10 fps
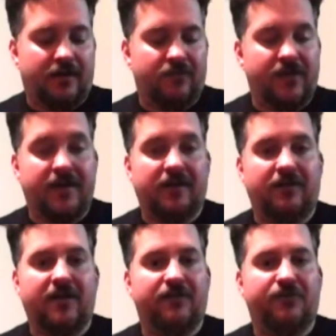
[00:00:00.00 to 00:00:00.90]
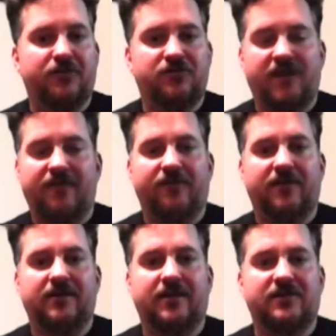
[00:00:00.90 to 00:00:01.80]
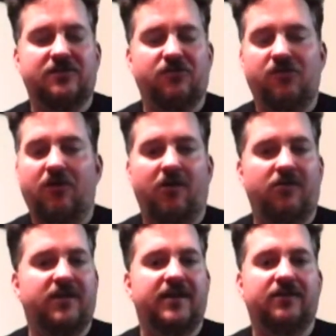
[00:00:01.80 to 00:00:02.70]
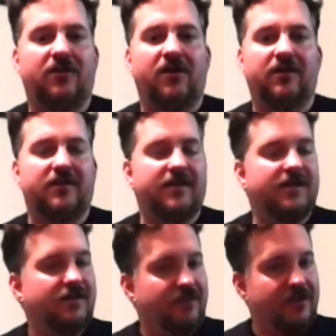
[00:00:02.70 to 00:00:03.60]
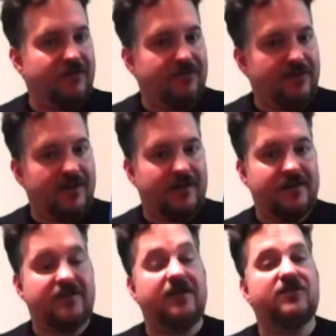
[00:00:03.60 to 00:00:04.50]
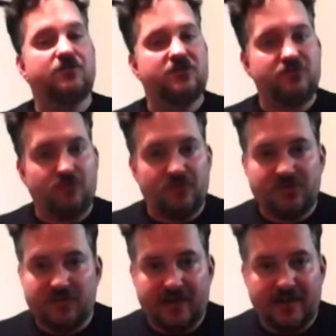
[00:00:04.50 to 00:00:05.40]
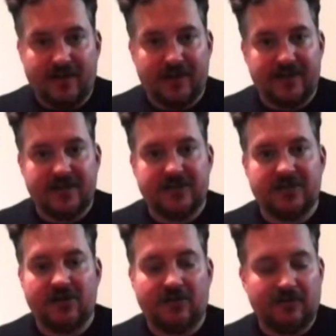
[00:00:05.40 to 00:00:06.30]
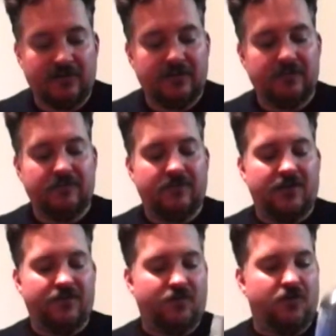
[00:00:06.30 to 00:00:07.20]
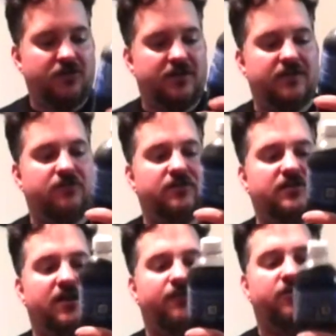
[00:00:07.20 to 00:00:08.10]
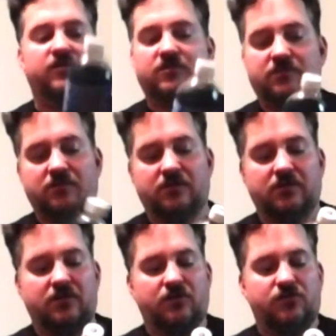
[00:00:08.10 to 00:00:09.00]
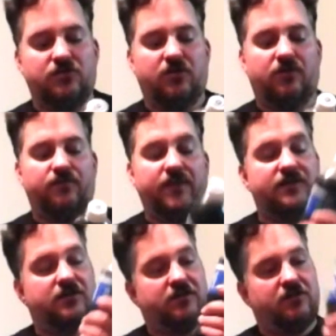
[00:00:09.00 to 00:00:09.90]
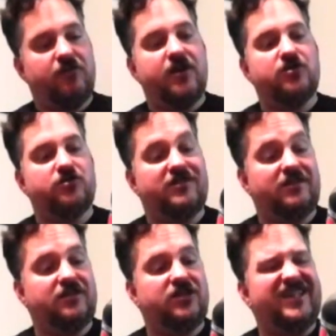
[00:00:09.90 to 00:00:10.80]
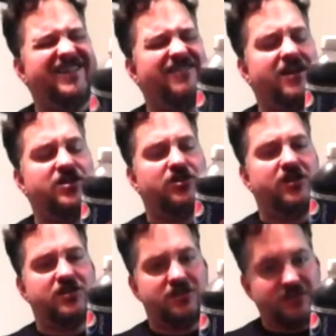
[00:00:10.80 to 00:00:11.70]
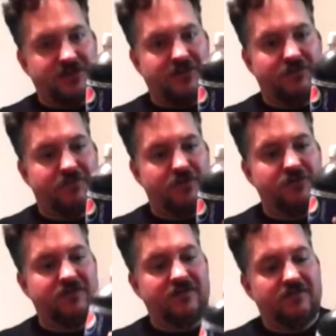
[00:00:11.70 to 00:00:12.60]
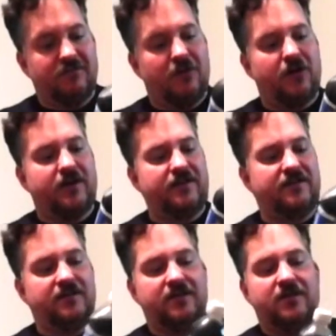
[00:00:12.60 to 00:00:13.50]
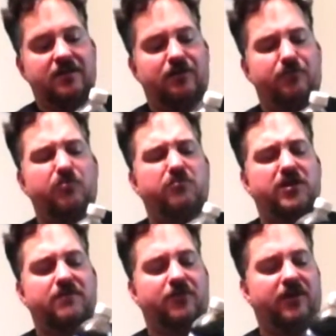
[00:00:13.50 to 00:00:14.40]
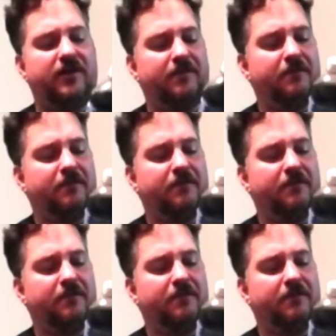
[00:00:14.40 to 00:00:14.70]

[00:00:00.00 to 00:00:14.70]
They get a lot of foot traffic in that store all day long. They get a lot of, it's next to a school, so they get a lot of kids in there. And of course, kids drink soft drinks. So that's congratulations to Little Butte Market, Little Butte Mini Market.